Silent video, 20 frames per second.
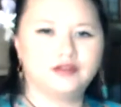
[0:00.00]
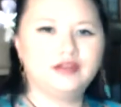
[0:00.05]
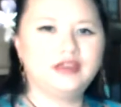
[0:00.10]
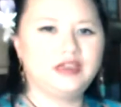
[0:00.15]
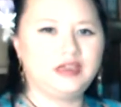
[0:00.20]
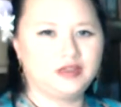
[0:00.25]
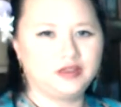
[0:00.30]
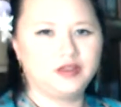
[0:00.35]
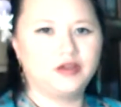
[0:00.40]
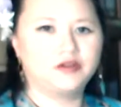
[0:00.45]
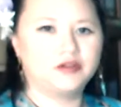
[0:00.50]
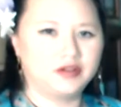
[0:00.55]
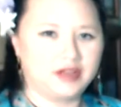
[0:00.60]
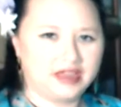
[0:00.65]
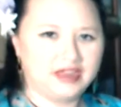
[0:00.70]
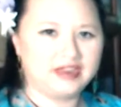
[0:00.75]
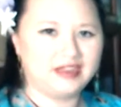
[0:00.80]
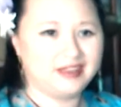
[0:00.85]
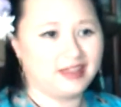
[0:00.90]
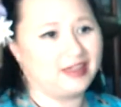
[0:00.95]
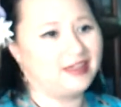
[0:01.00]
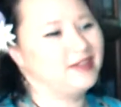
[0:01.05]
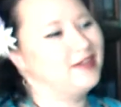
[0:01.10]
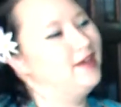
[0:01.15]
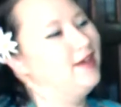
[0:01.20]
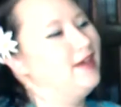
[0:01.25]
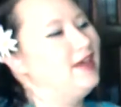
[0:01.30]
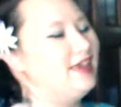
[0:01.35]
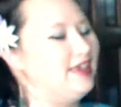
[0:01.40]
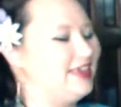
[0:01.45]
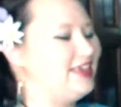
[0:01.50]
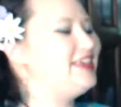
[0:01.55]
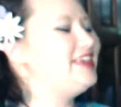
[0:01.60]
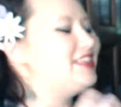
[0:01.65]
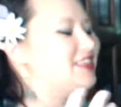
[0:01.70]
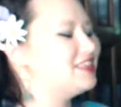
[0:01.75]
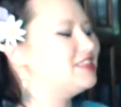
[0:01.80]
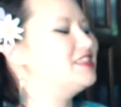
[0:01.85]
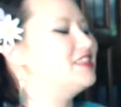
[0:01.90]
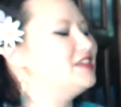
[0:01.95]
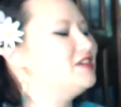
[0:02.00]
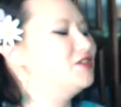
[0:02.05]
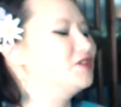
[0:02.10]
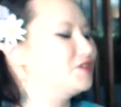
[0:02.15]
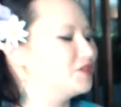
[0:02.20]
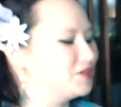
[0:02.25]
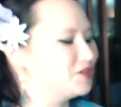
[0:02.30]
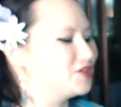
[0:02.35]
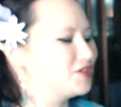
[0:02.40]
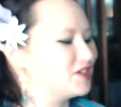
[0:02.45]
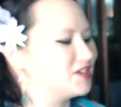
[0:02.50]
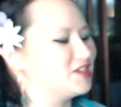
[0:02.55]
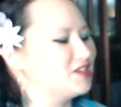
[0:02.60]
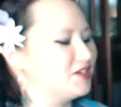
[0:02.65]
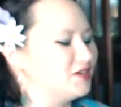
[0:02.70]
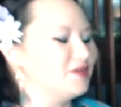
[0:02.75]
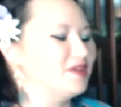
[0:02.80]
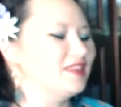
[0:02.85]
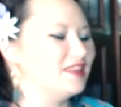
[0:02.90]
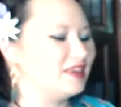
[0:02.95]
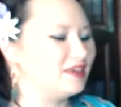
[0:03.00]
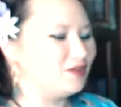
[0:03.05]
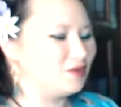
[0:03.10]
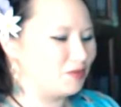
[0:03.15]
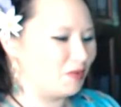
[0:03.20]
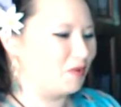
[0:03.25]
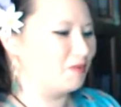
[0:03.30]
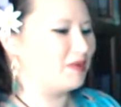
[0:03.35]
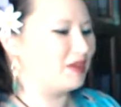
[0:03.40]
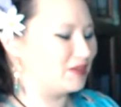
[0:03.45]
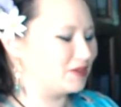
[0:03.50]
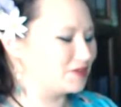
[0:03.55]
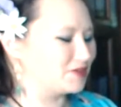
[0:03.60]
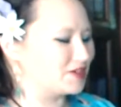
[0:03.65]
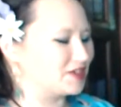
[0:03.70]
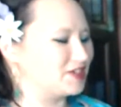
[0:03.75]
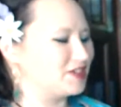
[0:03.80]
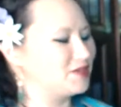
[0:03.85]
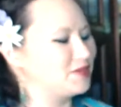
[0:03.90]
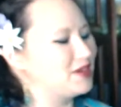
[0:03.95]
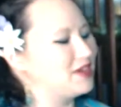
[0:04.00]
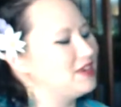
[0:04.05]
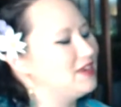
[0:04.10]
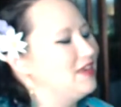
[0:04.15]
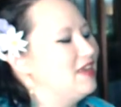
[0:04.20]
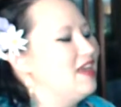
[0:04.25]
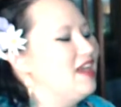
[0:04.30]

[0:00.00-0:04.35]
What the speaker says: eat local honey, like eat the thing you're allergic to, and then you won't be allergic to it.